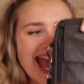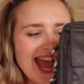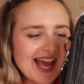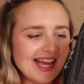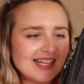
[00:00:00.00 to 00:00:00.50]

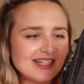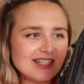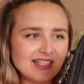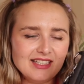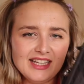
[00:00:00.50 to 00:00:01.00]
And
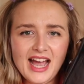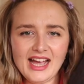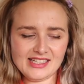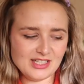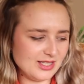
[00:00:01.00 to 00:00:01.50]

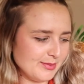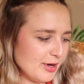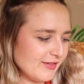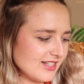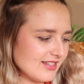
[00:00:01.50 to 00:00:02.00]
yeah, it's just the
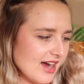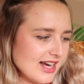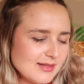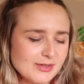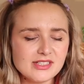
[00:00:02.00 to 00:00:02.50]
perfect
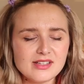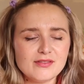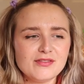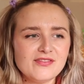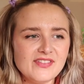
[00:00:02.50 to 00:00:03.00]
size because
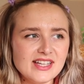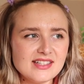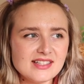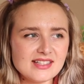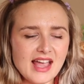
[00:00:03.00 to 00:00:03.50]
it
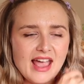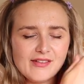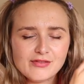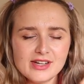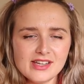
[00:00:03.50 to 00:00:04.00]
fits
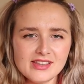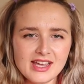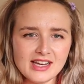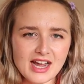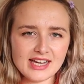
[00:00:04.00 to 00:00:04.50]

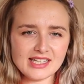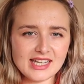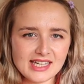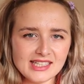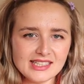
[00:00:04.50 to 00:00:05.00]
everything I
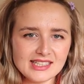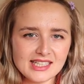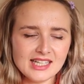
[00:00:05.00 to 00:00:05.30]
need,